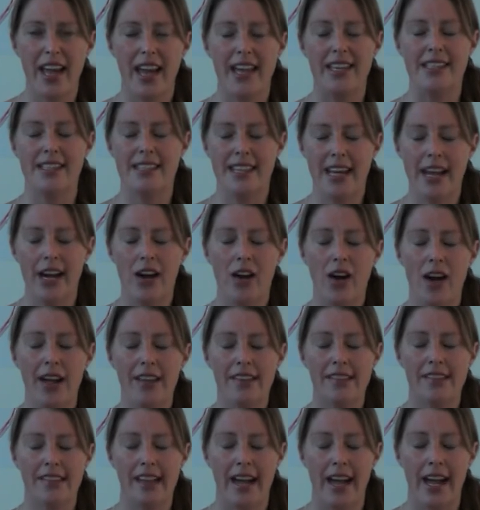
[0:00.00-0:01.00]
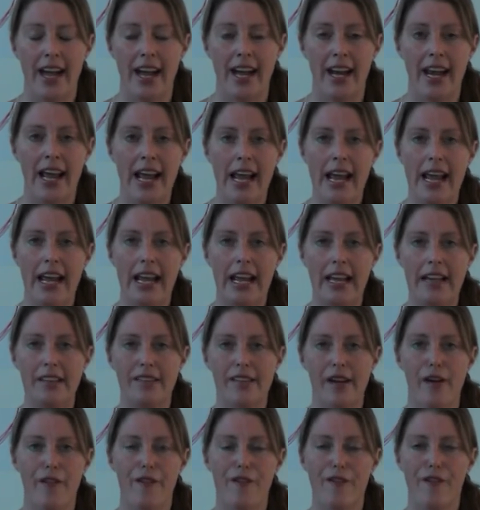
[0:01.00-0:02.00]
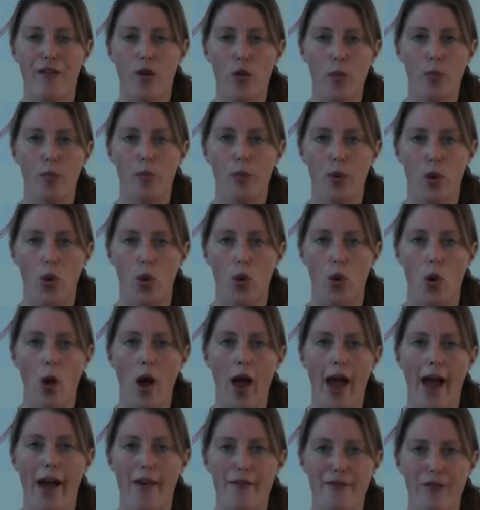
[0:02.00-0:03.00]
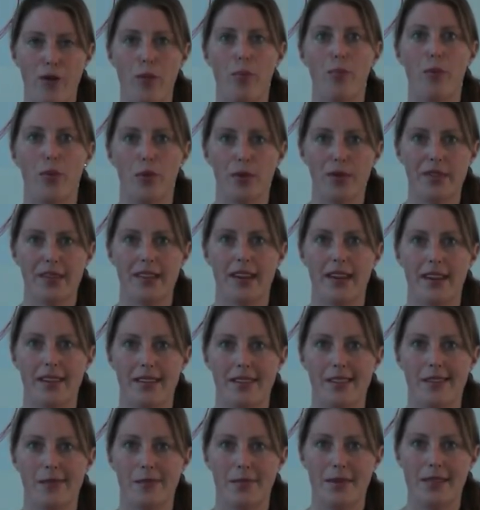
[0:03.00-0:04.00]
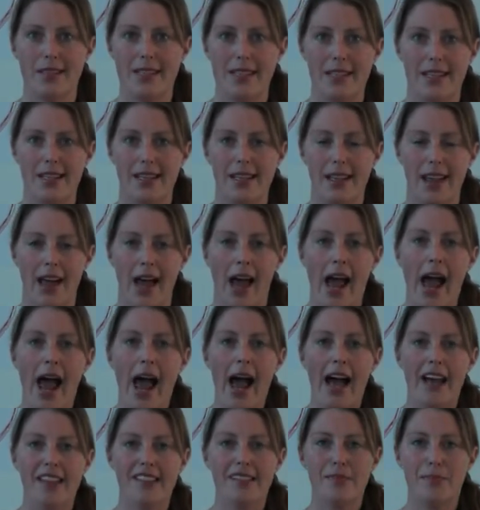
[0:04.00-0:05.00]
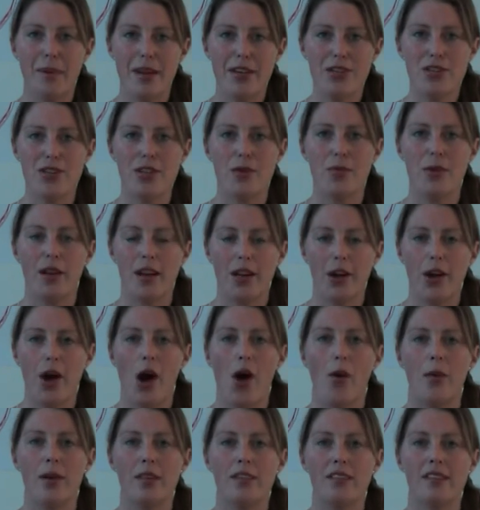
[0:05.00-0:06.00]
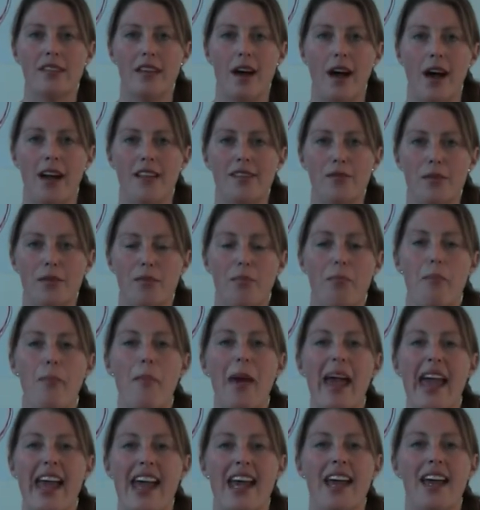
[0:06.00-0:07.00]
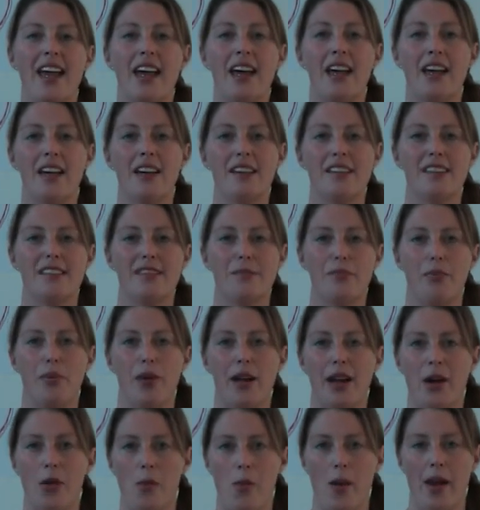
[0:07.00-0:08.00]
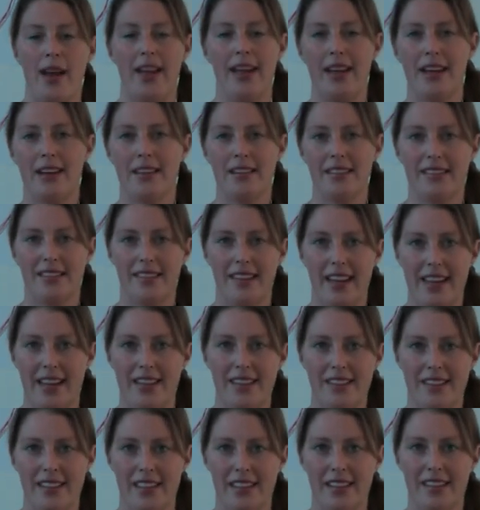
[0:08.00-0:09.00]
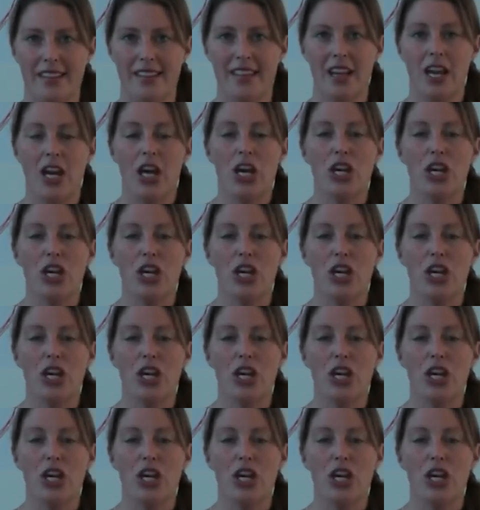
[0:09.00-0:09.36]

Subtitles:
and dare I say it, is football season in particular, especially when it coincides with peak spring wedding seasons.